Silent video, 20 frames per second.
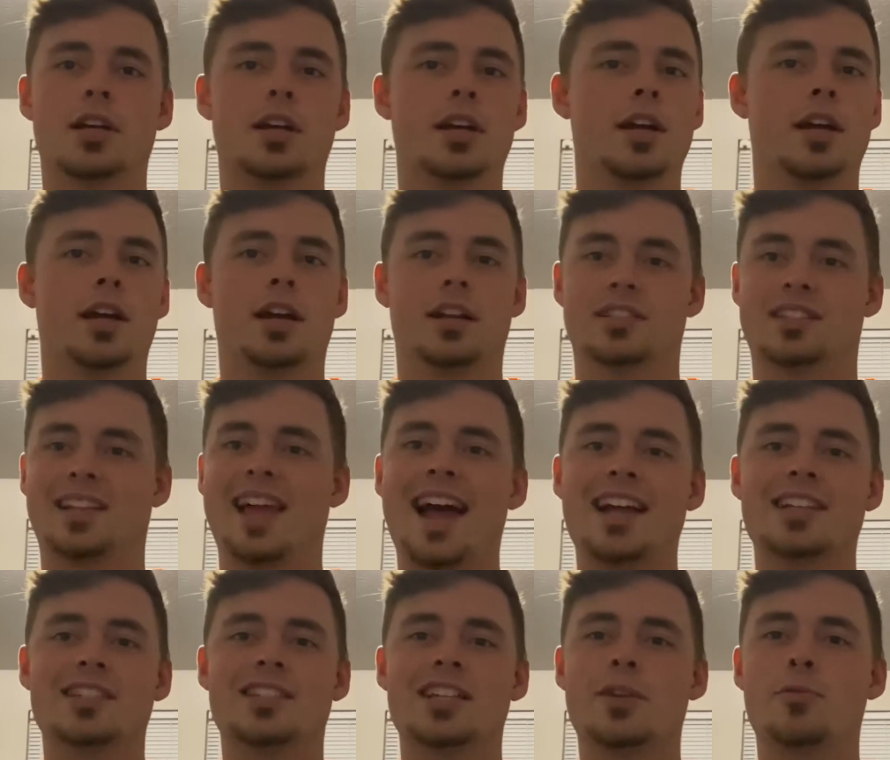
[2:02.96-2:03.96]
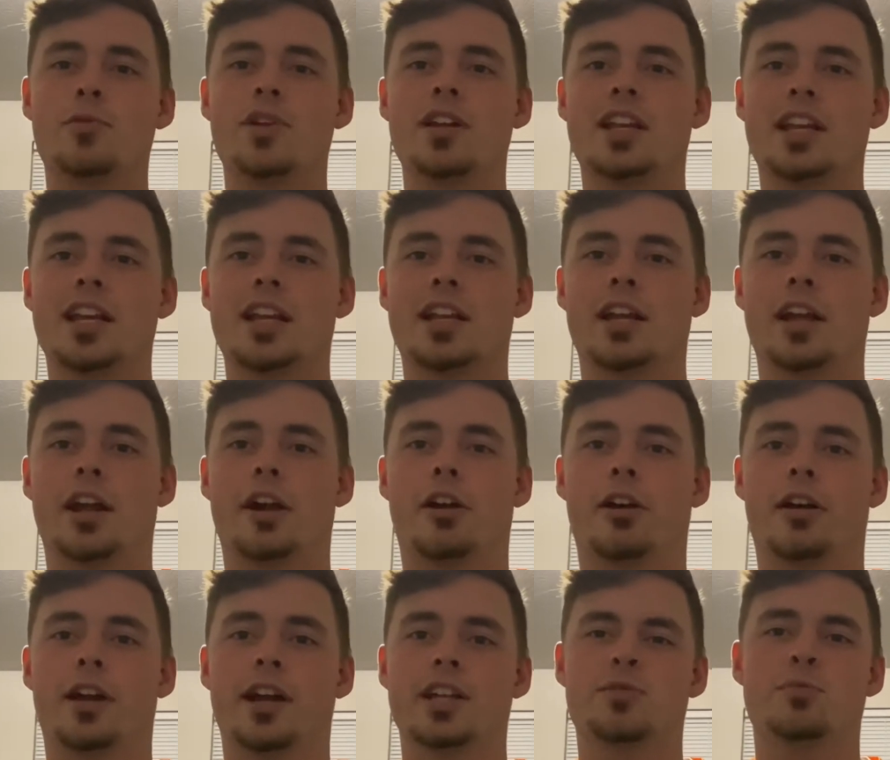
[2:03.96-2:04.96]
Because the last thing we need here
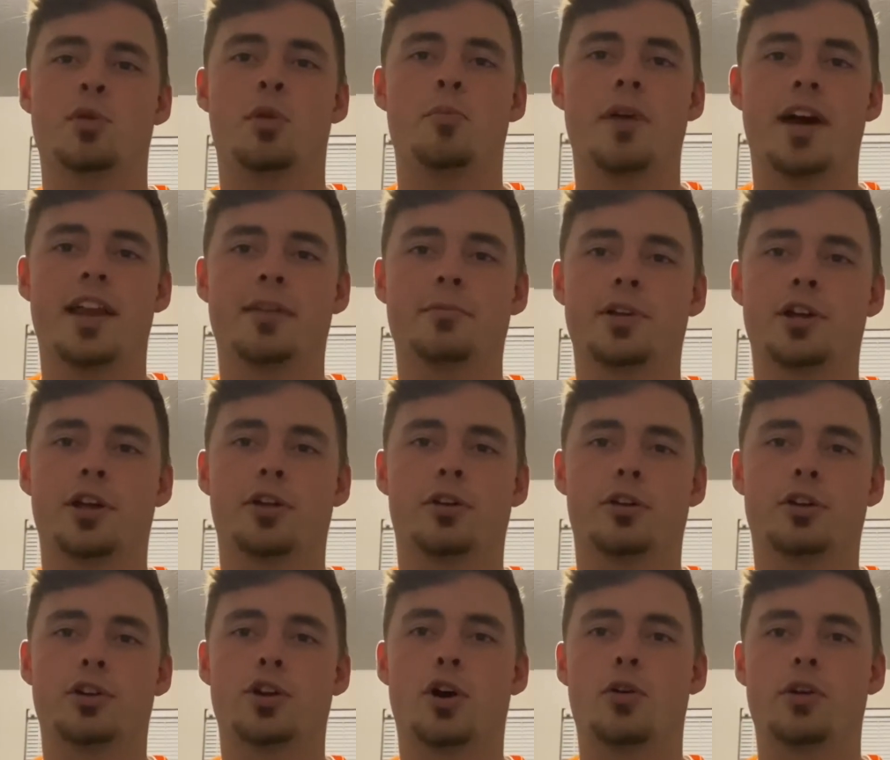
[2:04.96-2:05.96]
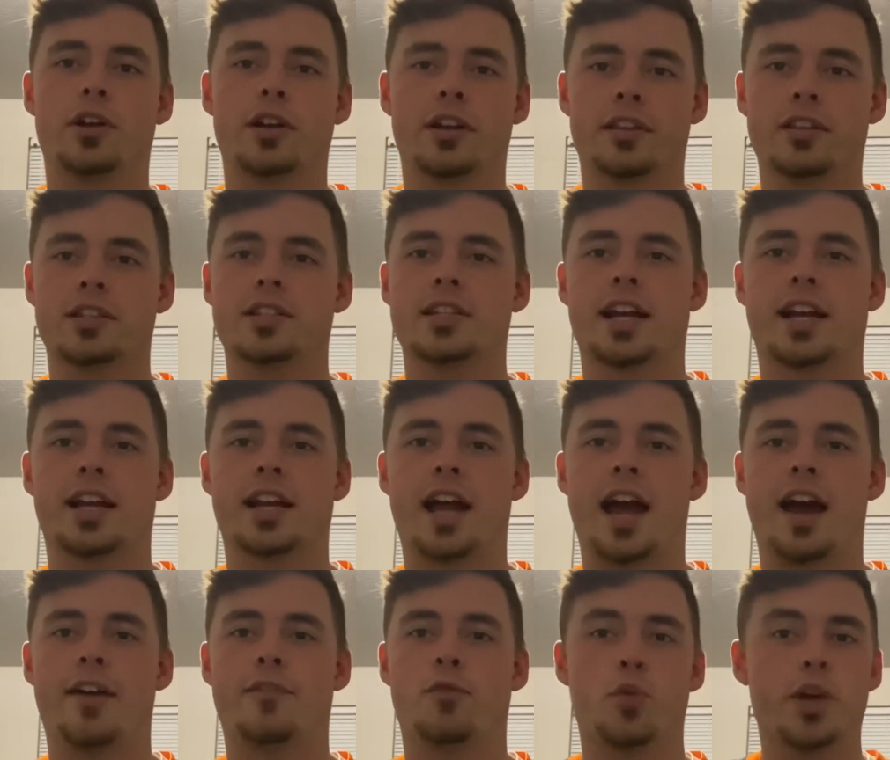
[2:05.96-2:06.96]
is a momentum killer going into the second
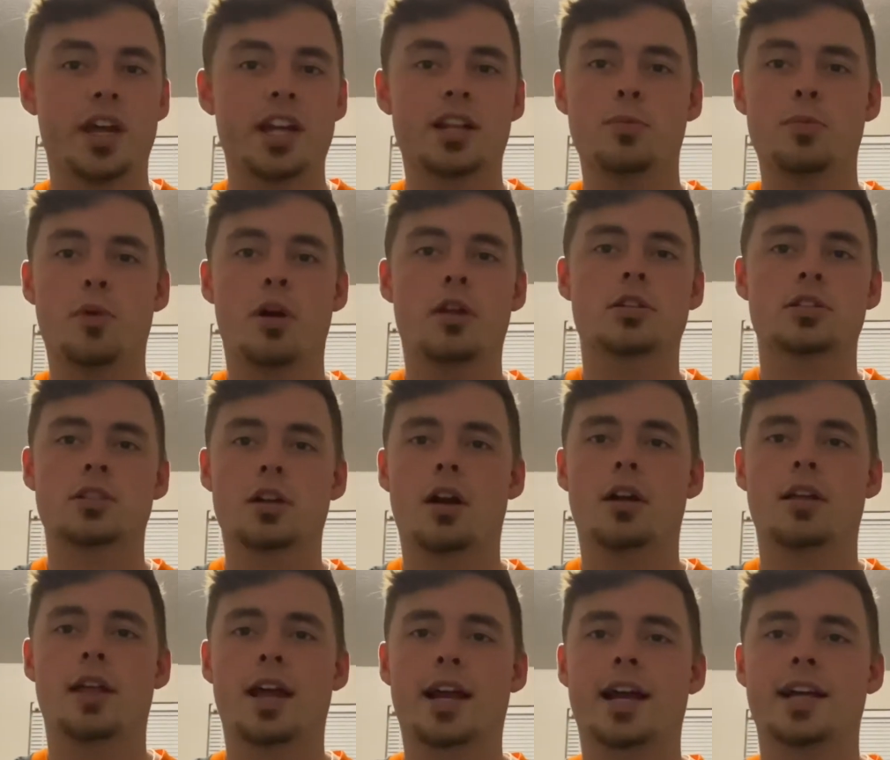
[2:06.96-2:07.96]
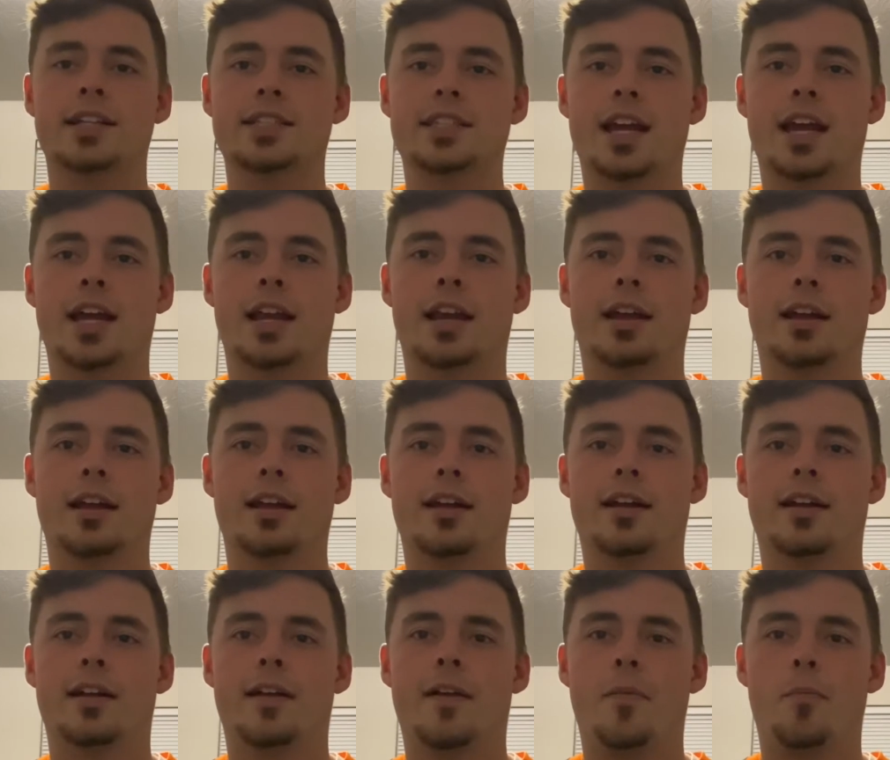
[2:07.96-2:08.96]
half. We get the ball to start, like I said,
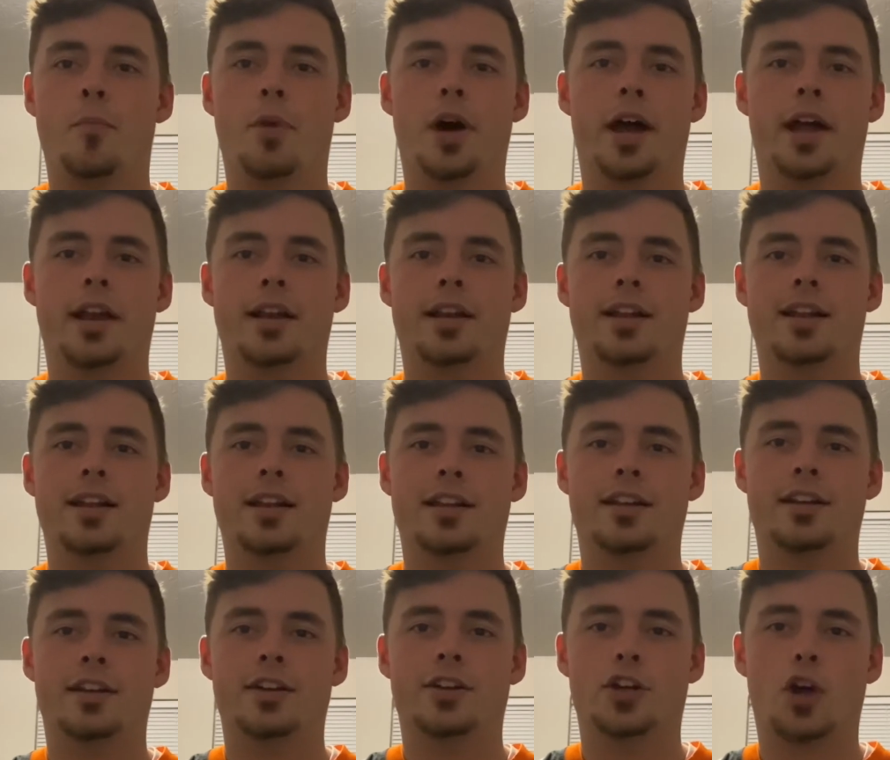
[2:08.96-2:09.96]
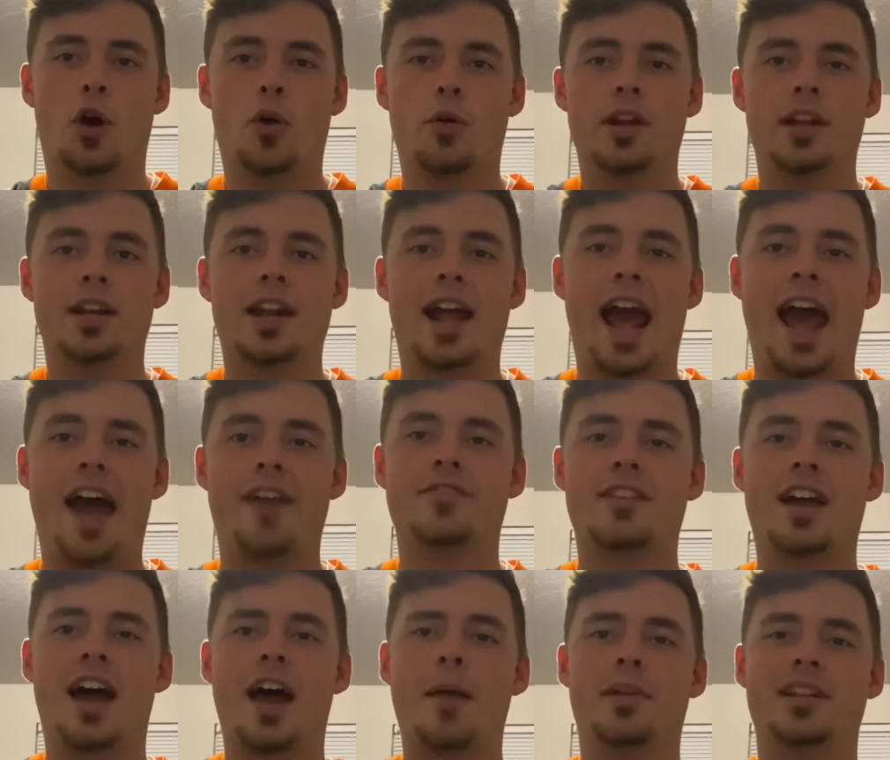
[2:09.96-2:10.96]
but going into
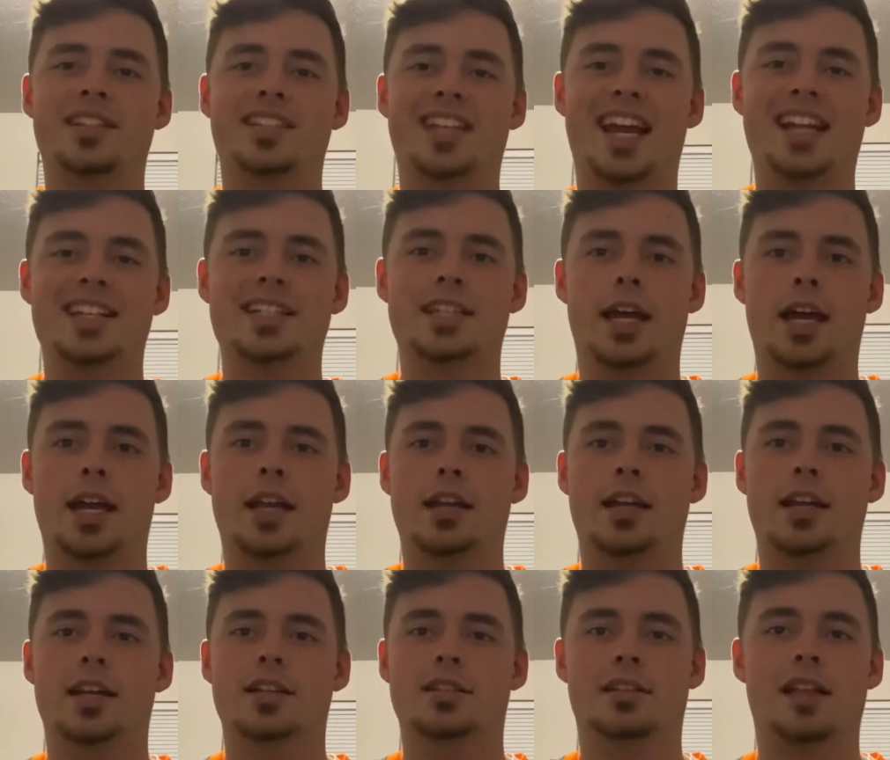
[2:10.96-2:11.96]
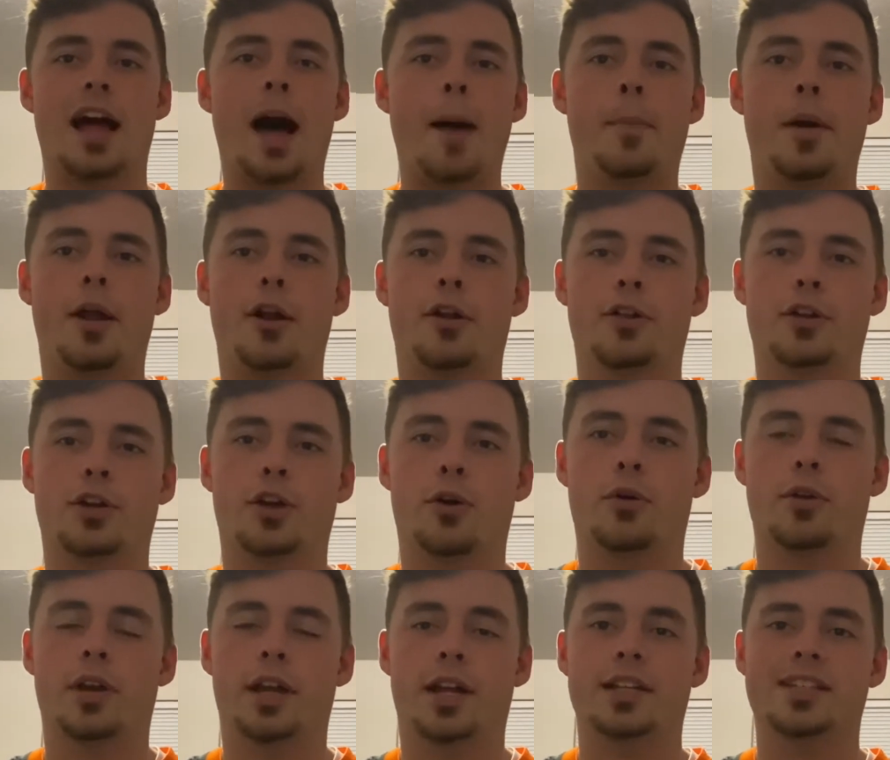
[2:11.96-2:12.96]
halftime at 10-10 is a lot better than
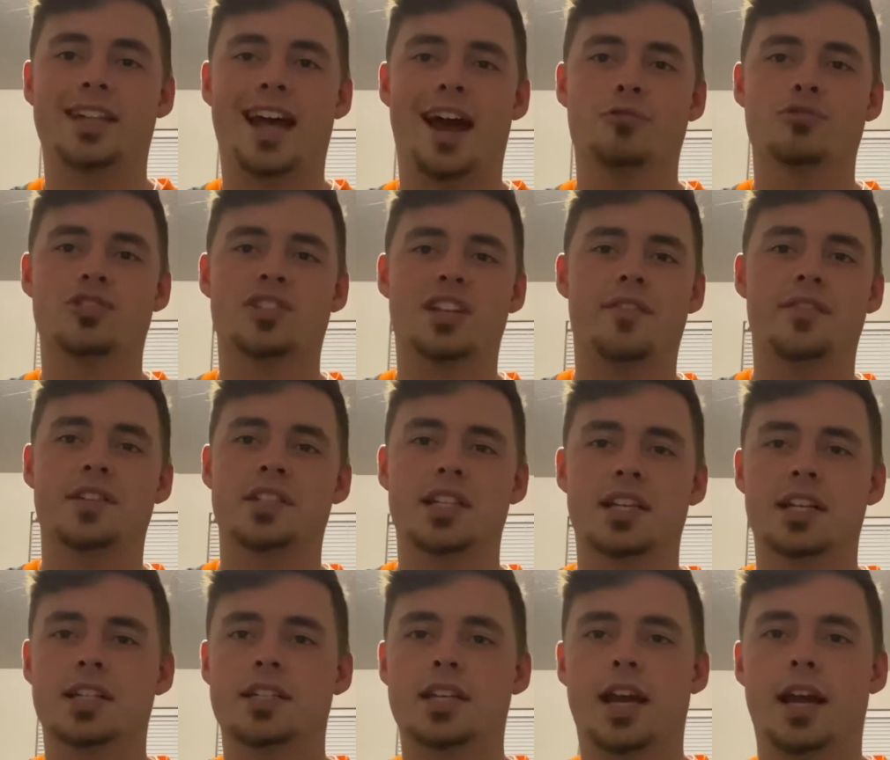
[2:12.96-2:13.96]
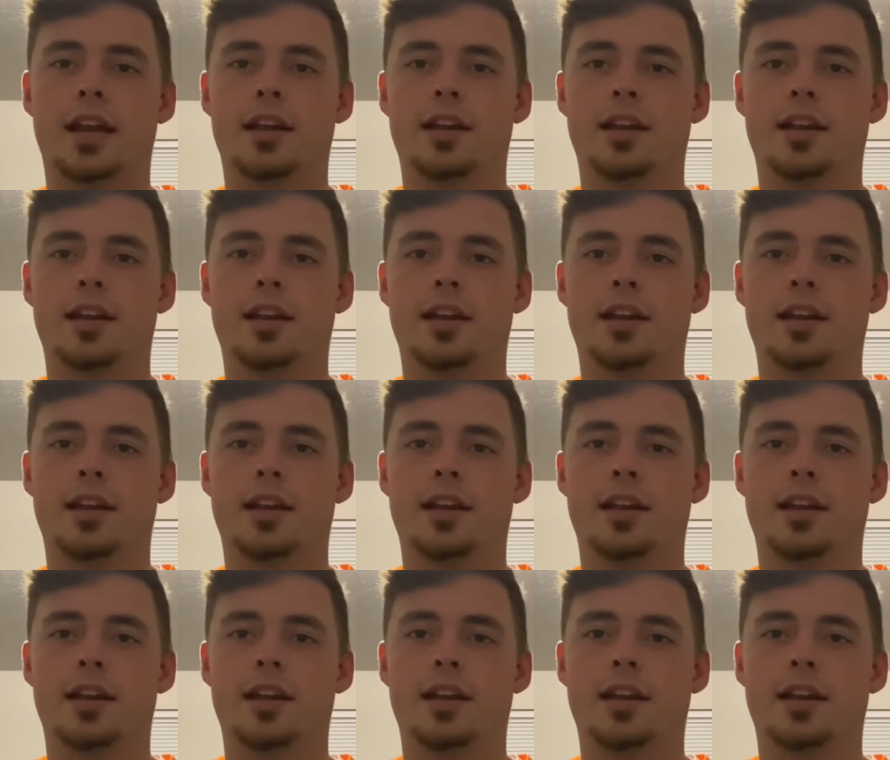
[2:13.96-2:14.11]
going in down 17-10.